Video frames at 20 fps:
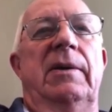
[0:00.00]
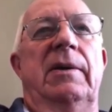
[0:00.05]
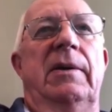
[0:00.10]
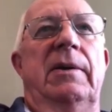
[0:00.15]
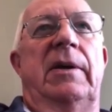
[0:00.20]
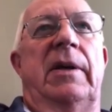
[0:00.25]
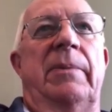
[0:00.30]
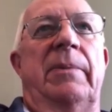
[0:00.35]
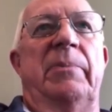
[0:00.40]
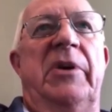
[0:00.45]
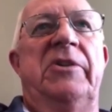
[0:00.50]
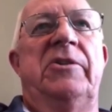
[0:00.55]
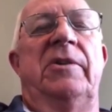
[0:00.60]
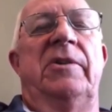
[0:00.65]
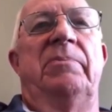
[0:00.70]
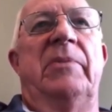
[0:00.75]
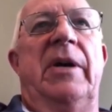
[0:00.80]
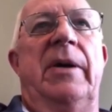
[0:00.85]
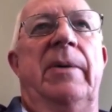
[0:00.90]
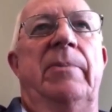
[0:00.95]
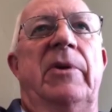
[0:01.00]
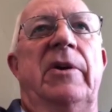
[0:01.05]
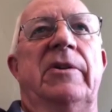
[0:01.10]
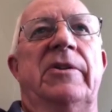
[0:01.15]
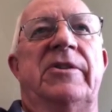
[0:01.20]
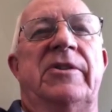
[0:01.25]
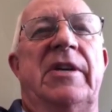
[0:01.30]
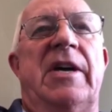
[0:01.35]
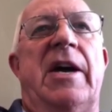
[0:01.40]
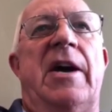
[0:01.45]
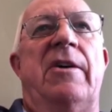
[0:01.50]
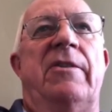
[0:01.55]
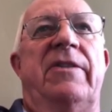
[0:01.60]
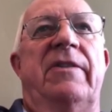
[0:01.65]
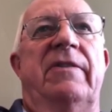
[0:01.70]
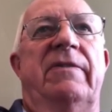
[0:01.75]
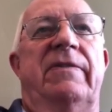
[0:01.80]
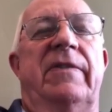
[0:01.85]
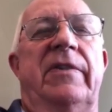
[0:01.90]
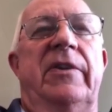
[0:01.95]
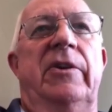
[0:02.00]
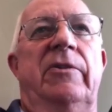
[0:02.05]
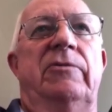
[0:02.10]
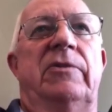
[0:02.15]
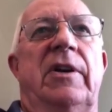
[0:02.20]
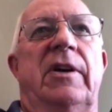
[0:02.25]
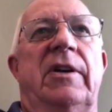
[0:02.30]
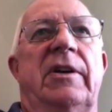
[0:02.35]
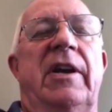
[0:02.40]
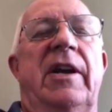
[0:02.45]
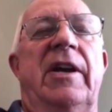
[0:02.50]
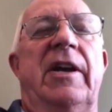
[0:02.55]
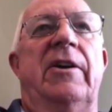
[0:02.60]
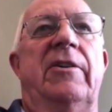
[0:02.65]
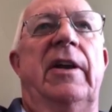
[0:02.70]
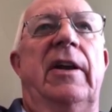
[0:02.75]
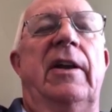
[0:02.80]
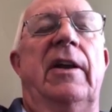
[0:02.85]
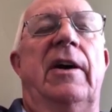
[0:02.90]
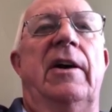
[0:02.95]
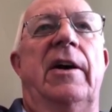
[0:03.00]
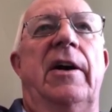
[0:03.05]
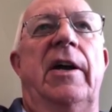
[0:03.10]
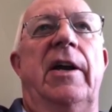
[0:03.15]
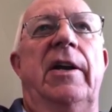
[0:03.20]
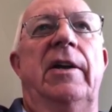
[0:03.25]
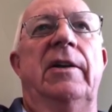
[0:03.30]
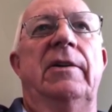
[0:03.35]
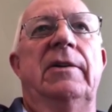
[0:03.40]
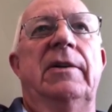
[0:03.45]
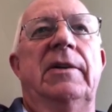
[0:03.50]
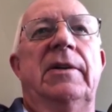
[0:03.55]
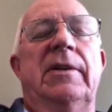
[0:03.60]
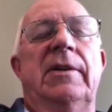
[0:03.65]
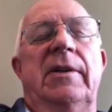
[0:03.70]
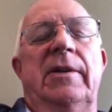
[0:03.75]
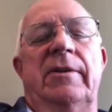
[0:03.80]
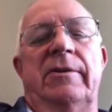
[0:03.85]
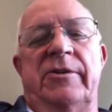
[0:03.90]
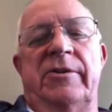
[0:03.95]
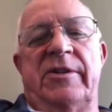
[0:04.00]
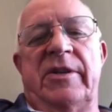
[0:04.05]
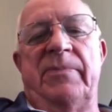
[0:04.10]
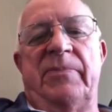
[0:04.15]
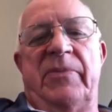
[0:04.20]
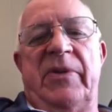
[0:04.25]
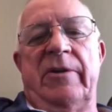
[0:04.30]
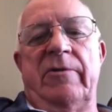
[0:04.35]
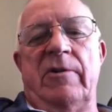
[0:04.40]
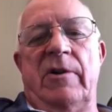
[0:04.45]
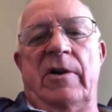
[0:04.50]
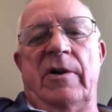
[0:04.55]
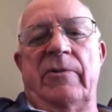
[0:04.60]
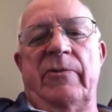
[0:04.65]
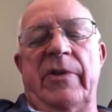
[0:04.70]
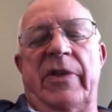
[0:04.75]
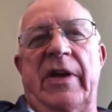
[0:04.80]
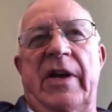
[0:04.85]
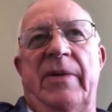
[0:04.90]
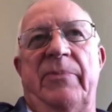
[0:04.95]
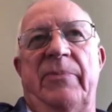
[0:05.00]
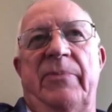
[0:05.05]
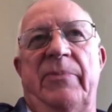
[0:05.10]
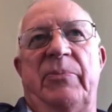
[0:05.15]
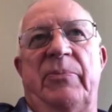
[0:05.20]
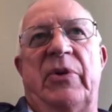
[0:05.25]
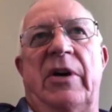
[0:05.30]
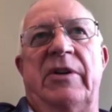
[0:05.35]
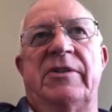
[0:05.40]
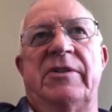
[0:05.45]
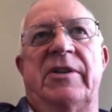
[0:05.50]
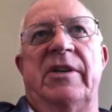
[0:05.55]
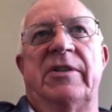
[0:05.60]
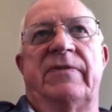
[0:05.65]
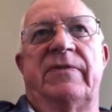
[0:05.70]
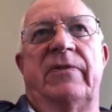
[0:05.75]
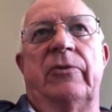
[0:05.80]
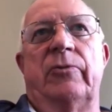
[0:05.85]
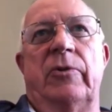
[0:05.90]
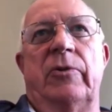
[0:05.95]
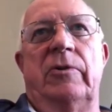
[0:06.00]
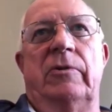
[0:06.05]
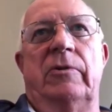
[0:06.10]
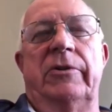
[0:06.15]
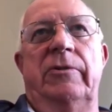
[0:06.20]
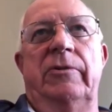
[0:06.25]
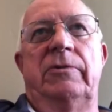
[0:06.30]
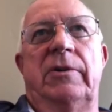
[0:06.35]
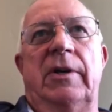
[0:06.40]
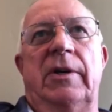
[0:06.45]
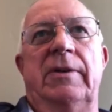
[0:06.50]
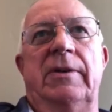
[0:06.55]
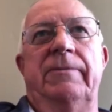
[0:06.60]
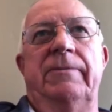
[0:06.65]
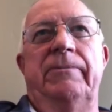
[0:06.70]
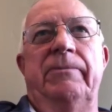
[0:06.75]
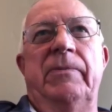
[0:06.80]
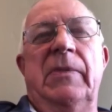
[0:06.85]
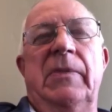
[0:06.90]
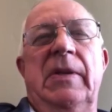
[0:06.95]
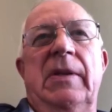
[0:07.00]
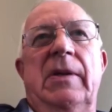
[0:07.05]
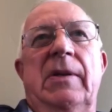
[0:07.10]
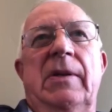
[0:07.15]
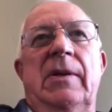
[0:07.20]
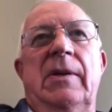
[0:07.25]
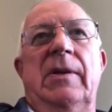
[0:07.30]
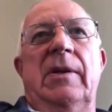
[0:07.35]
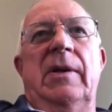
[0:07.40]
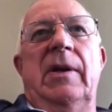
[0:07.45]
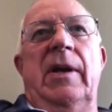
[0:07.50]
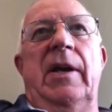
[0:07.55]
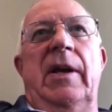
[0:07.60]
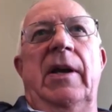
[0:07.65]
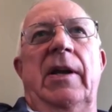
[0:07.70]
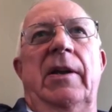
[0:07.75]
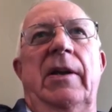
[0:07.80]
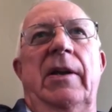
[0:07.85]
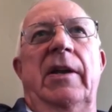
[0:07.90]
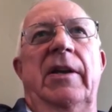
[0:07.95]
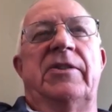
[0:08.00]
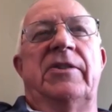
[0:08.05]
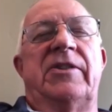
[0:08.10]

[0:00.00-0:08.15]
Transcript: commission member south of the Utah County line, there's something wrong with that process for rural Utah. Excellent. And it's